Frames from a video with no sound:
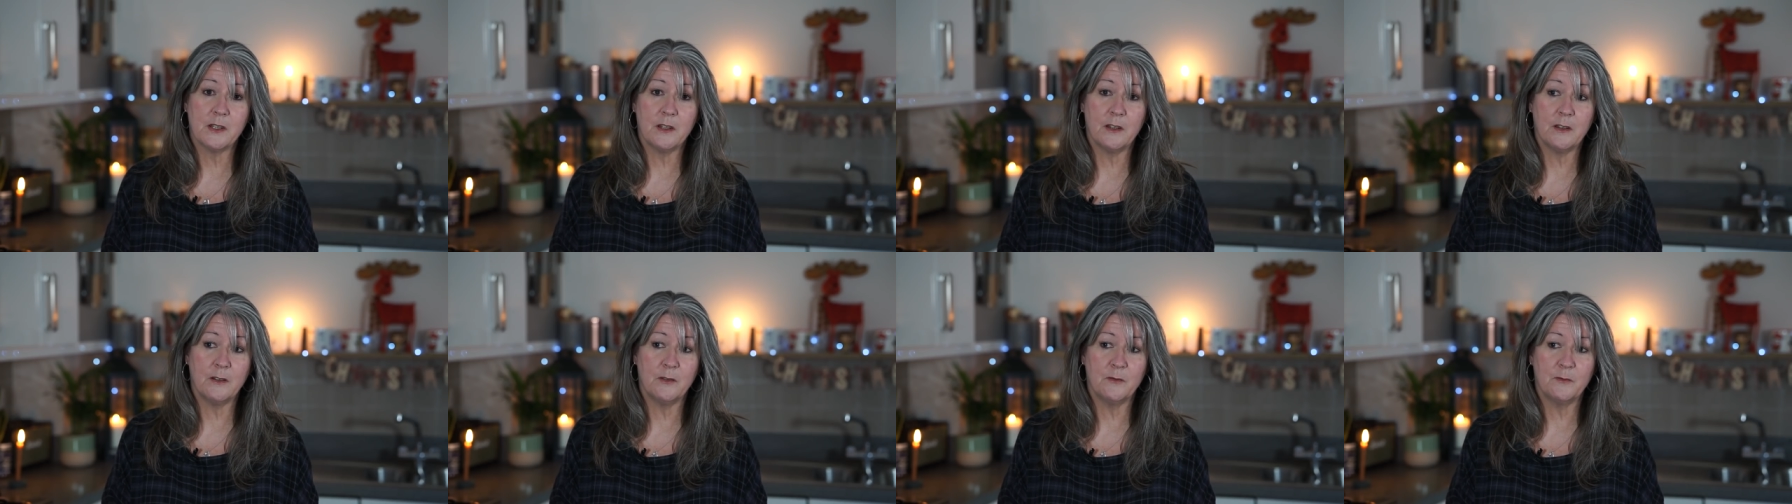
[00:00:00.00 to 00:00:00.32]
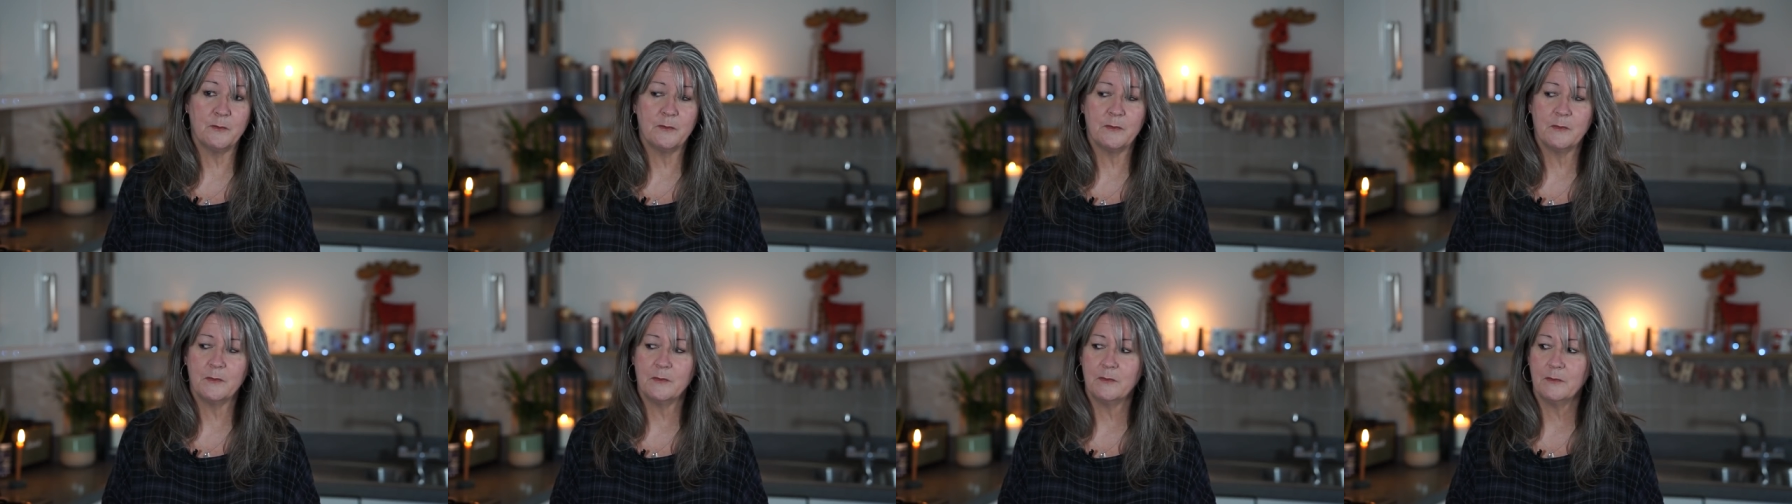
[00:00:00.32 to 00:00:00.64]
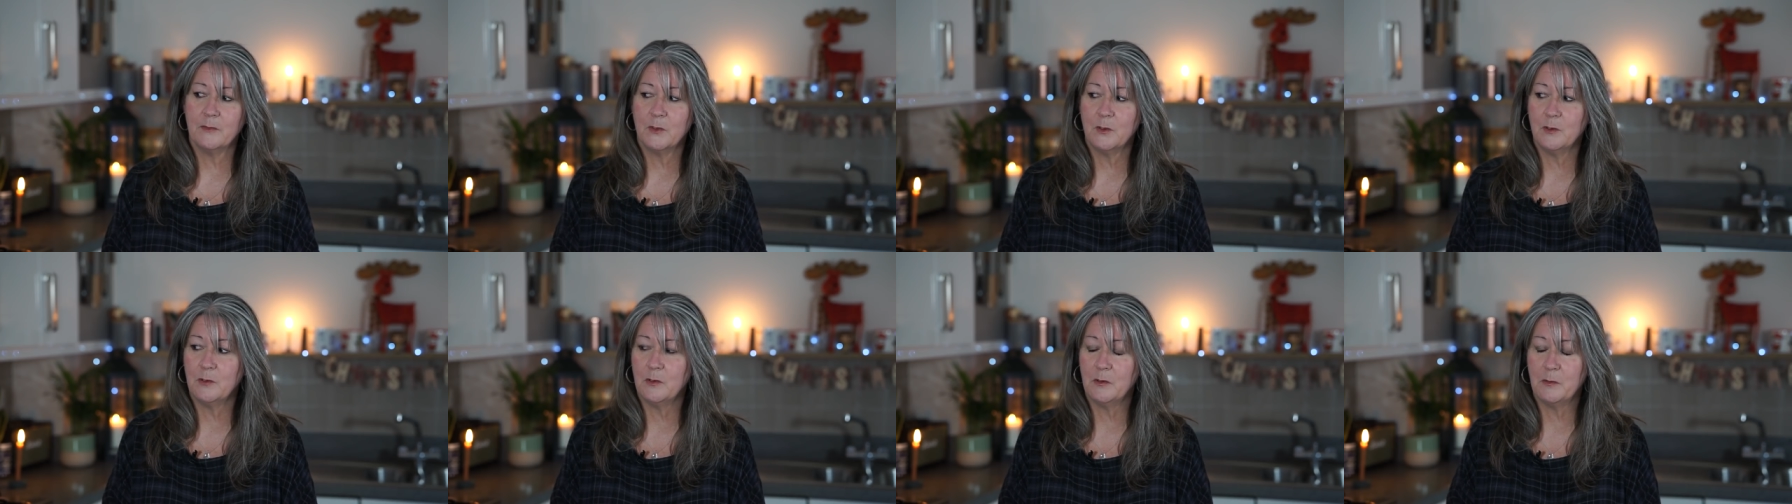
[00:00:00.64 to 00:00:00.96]
ago,
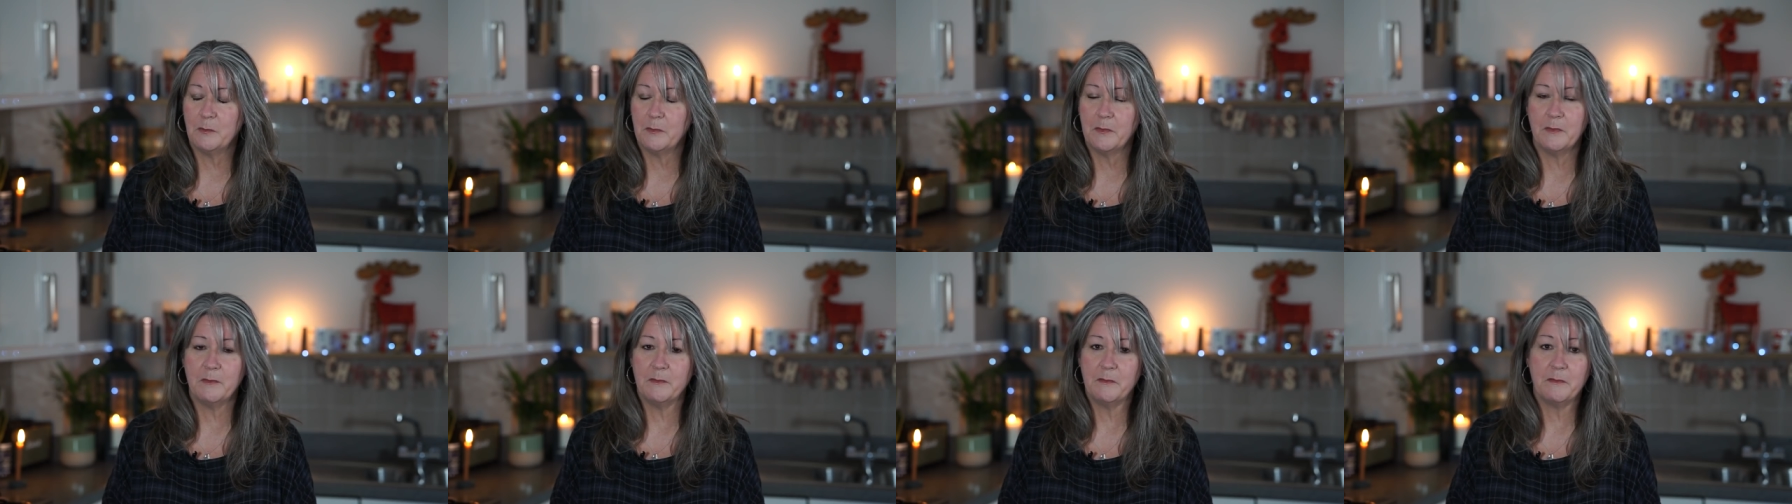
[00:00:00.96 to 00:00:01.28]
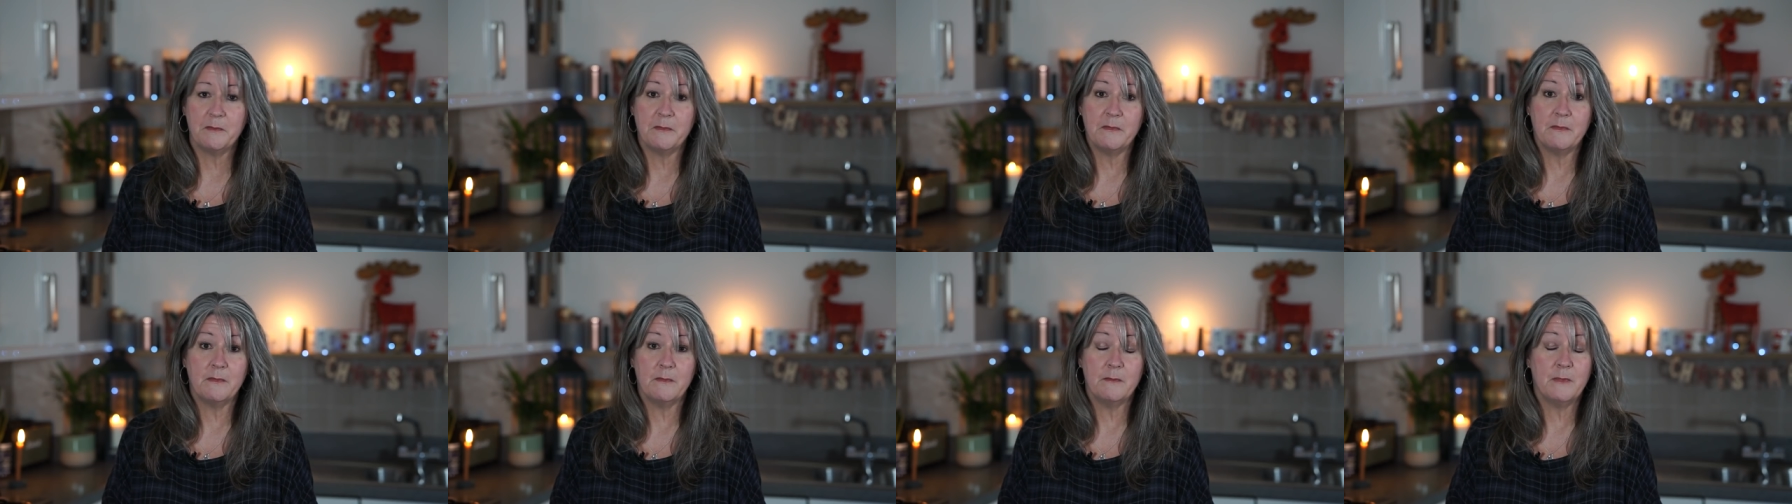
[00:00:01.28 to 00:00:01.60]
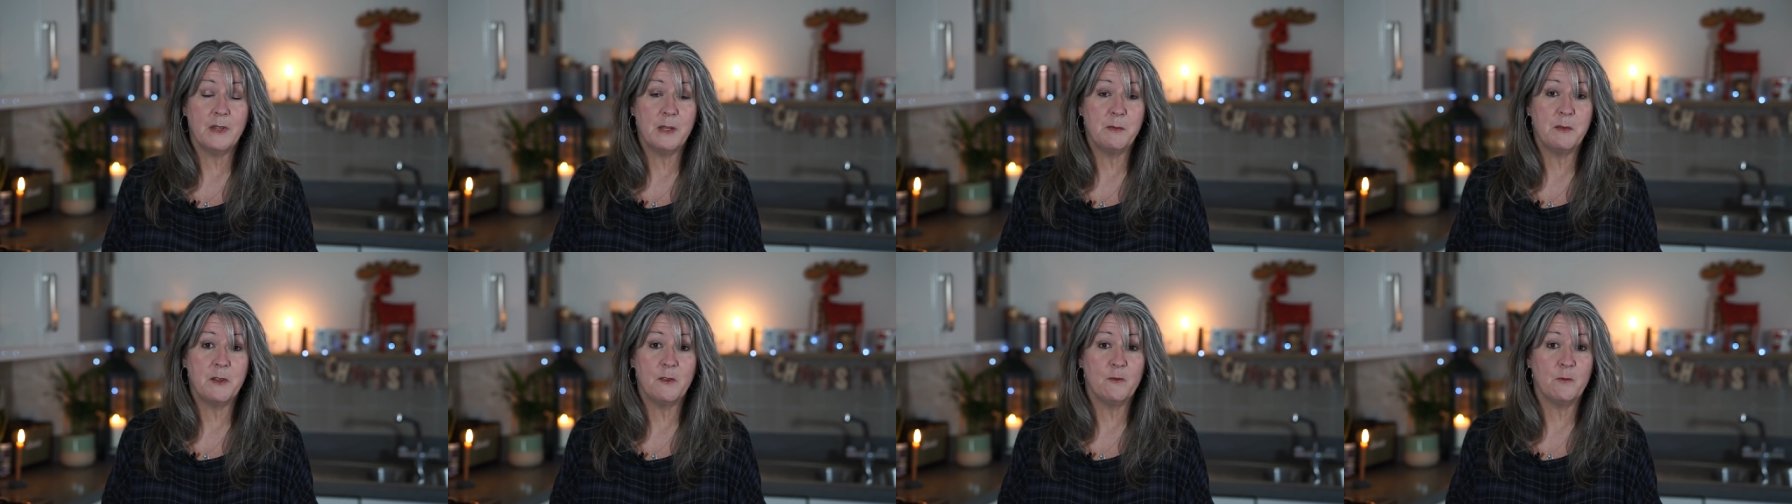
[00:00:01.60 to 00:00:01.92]
or
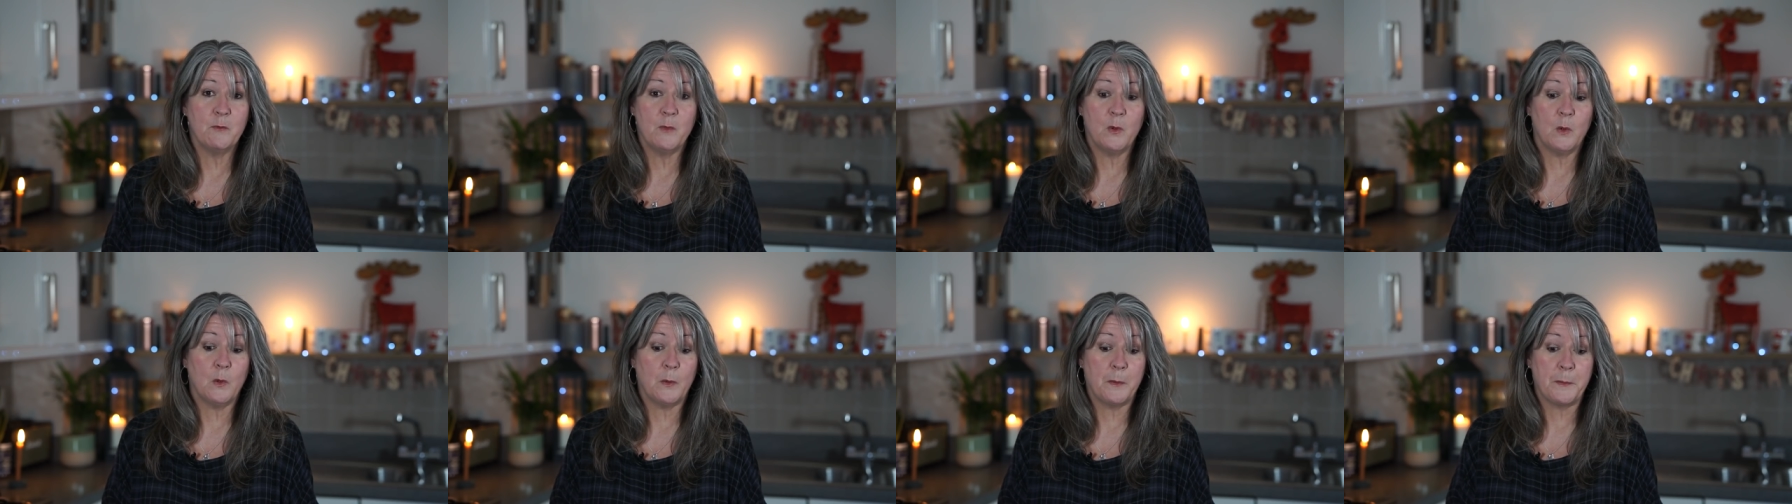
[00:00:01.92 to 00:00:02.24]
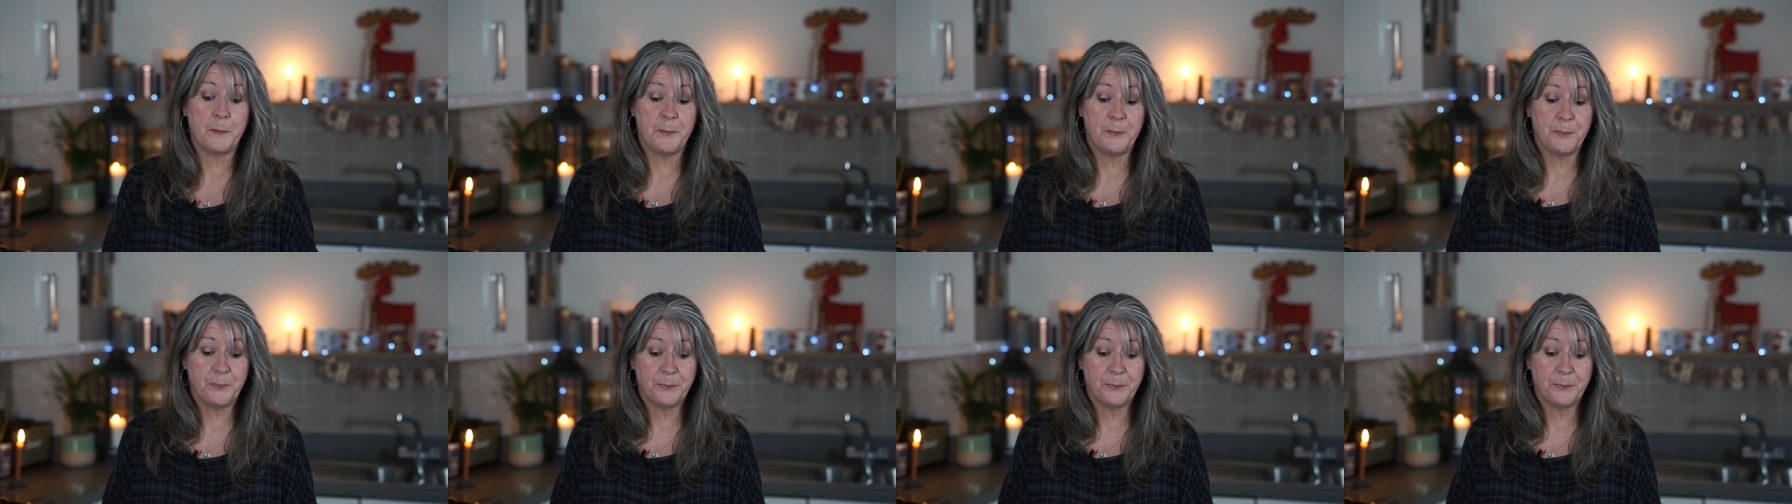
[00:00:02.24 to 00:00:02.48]
maybe even more.